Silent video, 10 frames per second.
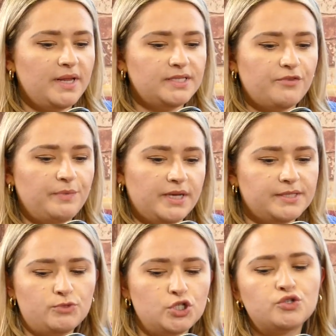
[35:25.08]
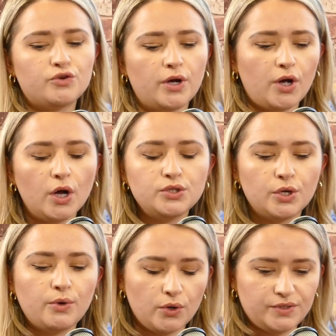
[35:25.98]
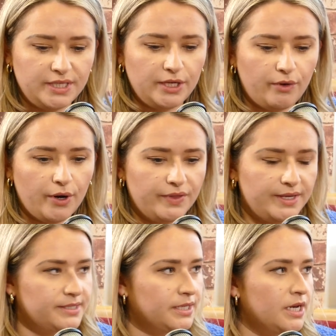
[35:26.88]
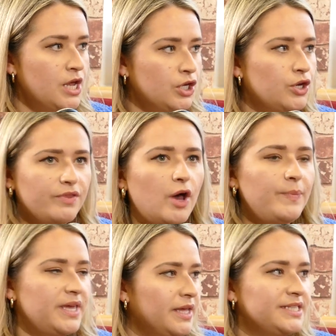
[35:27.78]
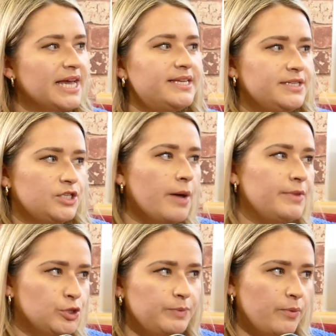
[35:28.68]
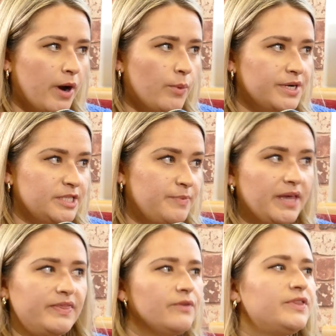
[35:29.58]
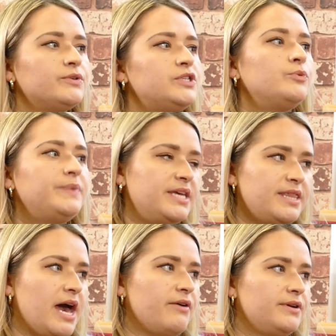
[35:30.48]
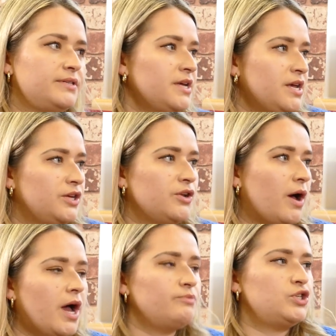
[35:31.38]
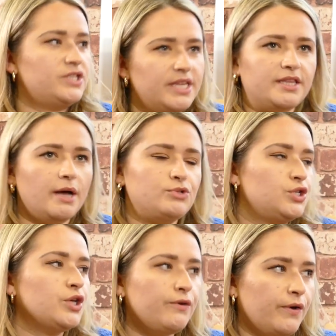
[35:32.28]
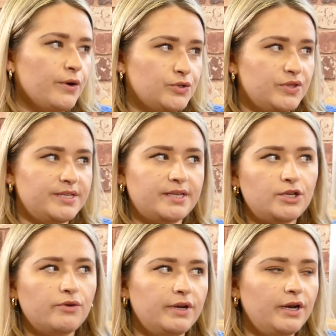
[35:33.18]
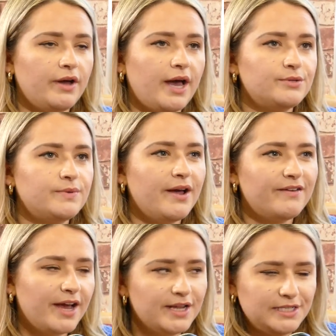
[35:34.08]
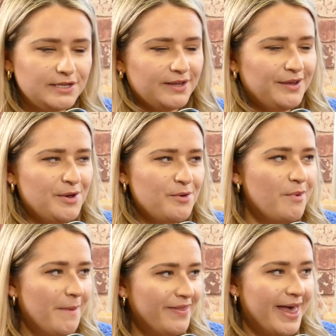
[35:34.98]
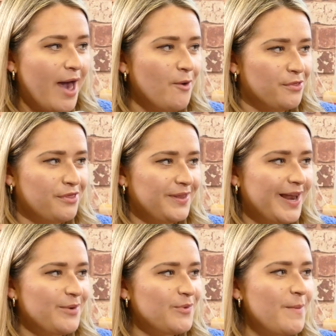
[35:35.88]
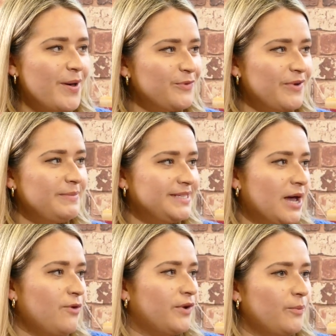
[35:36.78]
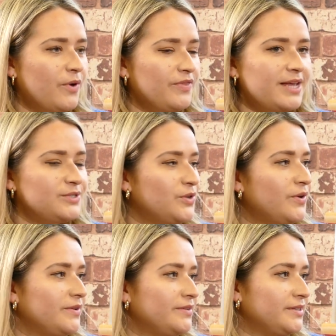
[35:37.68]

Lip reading: and stuff because I'm just so constantly growing this, and you know, they'll be in 10 years time, this will be where I want it to be, and they'll still be there, and you know, I'm just so focused on this that I don't really look elsewhere. And I said, what about their health? Like what about your family's health? Like what, that's not